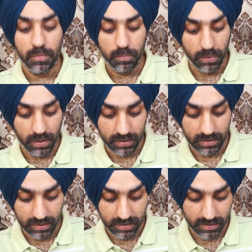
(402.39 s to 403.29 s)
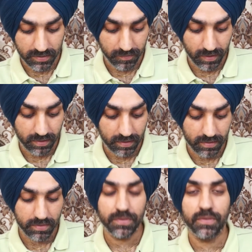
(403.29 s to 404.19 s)
but this is a
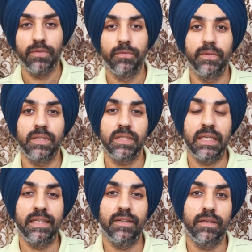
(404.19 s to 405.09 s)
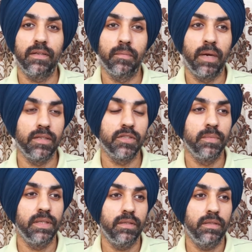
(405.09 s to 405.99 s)
fragrance which reminds
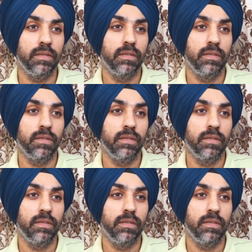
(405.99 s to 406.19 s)
me